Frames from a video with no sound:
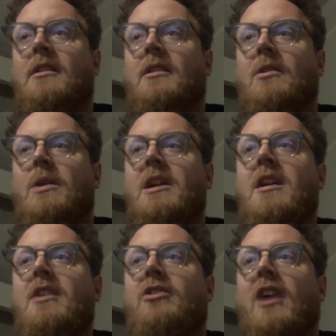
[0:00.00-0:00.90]

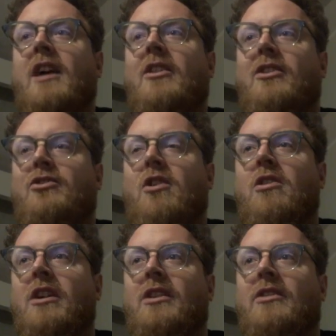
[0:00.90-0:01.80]
We suck the
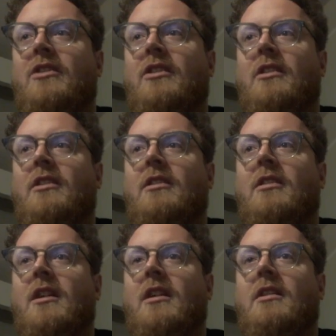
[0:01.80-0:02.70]
strongest.
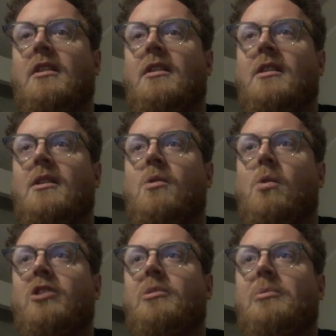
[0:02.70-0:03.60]

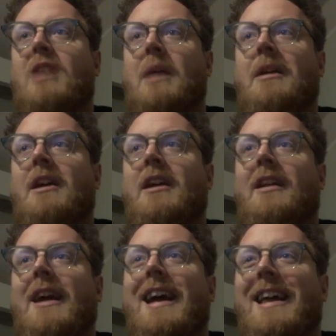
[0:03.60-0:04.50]
Wasps coming in.
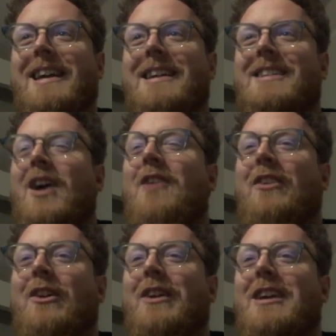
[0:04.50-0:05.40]
This
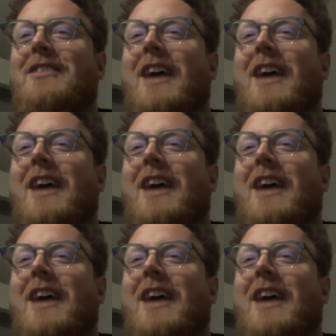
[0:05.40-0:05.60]
Overlord is